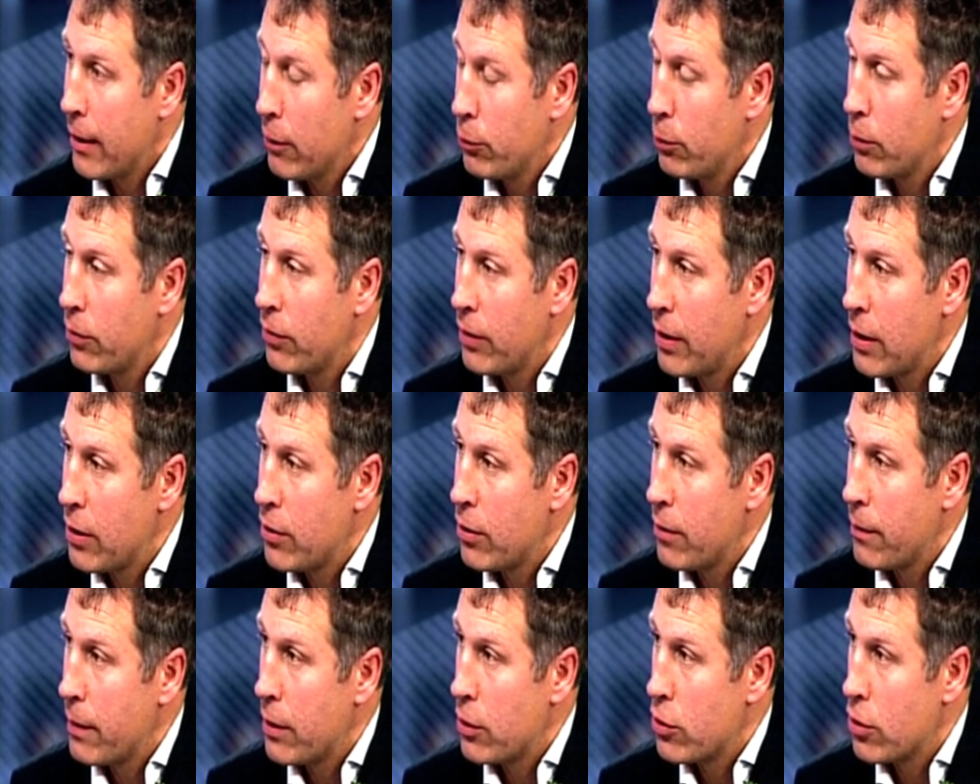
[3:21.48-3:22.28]
This was an
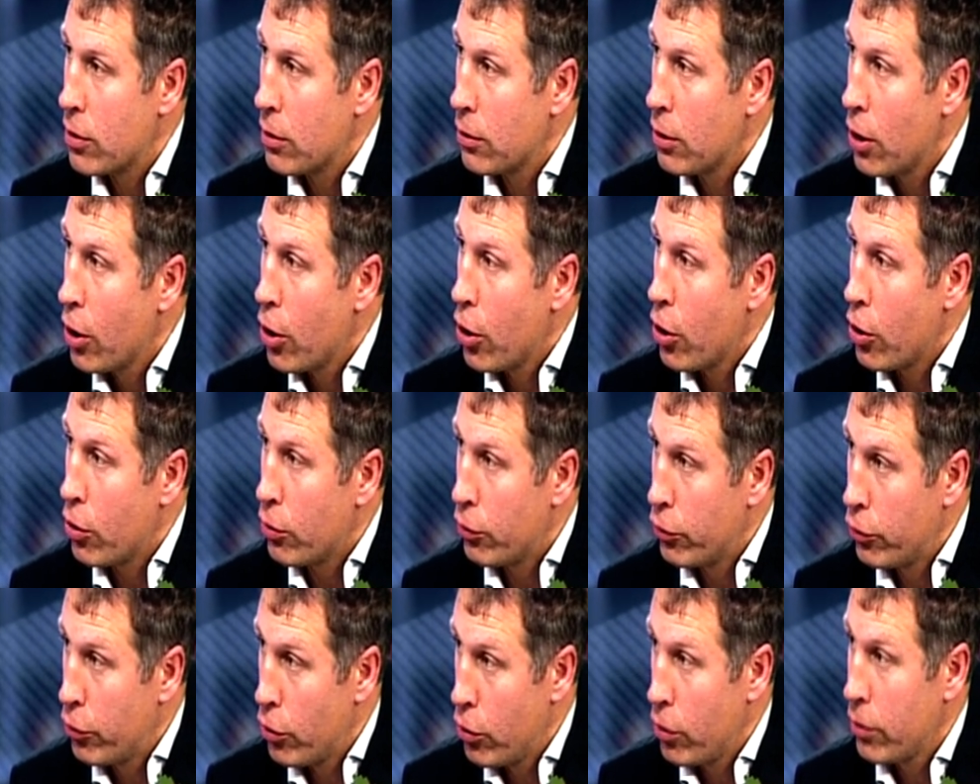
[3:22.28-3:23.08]
individual who
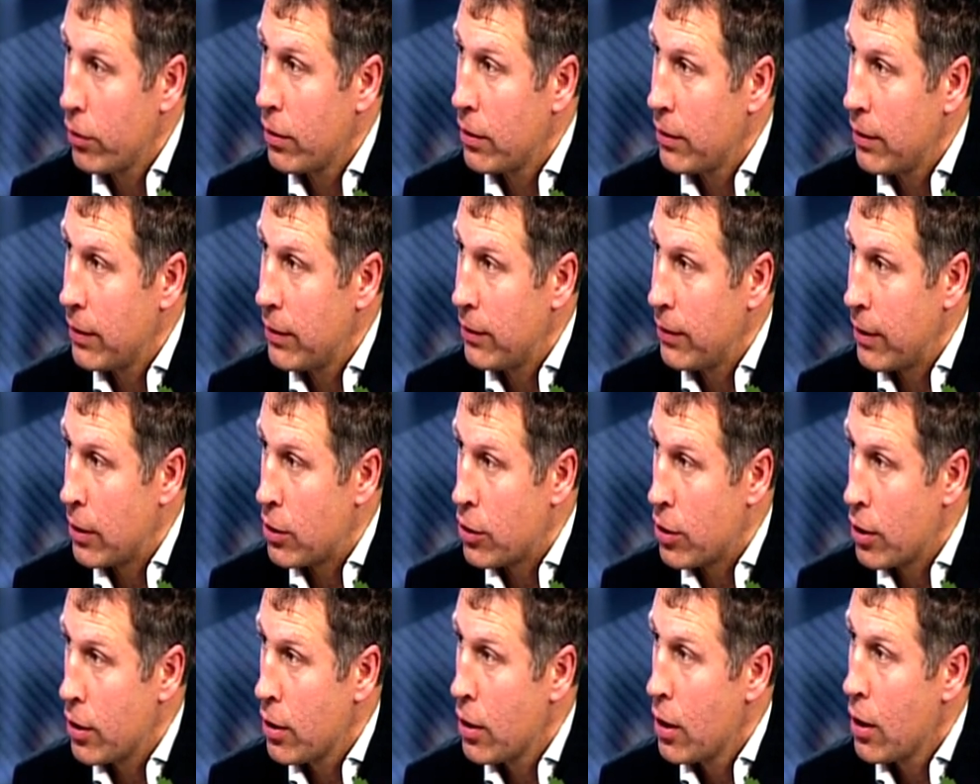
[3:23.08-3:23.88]
took the
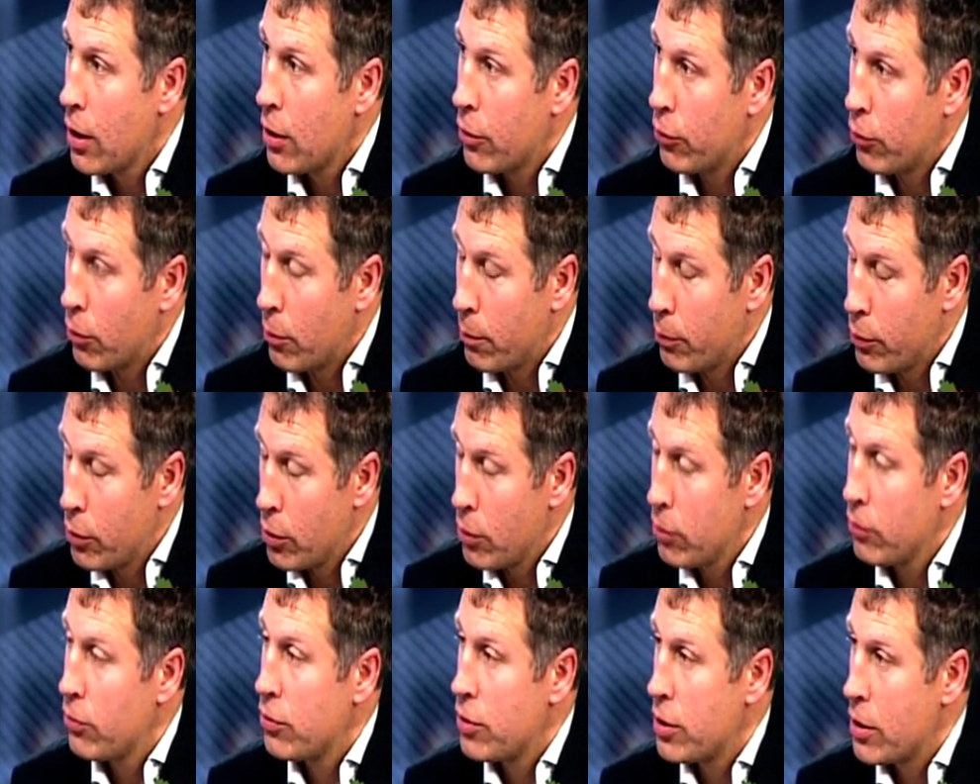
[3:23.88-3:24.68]
decision to
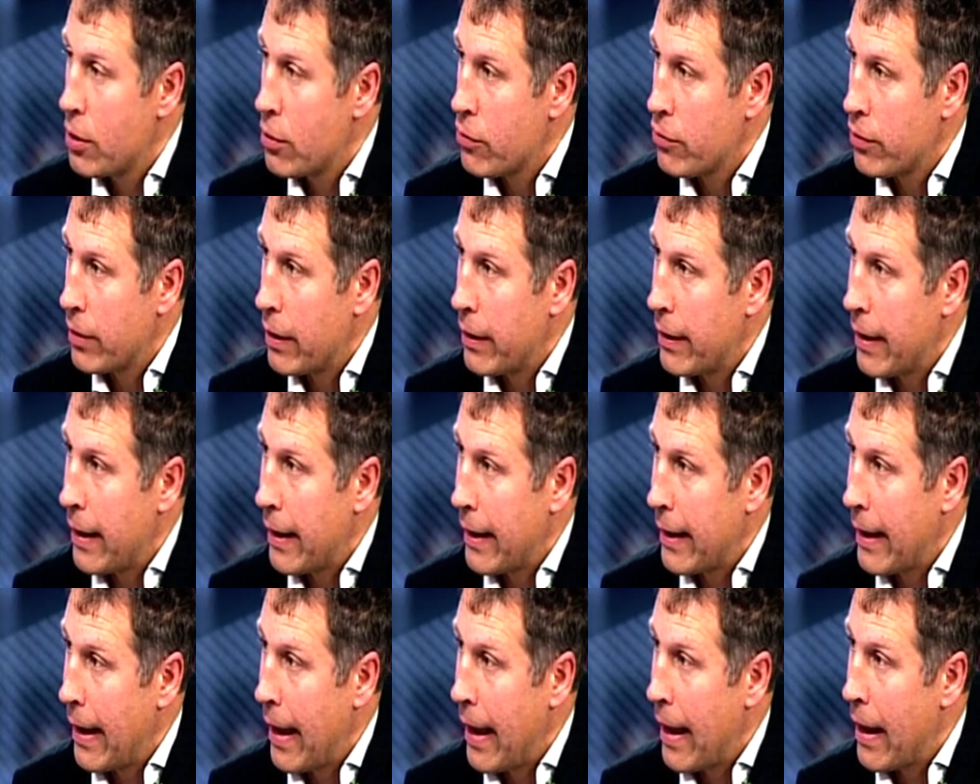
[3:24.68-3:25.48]
abuse children in
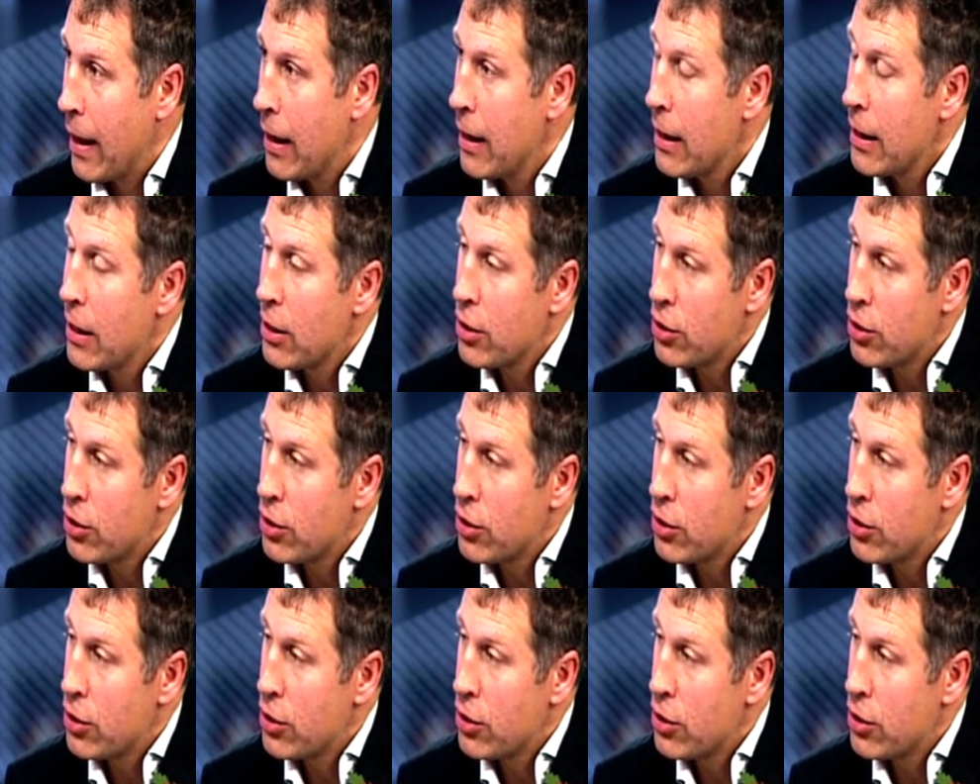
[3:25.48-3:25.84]
her care.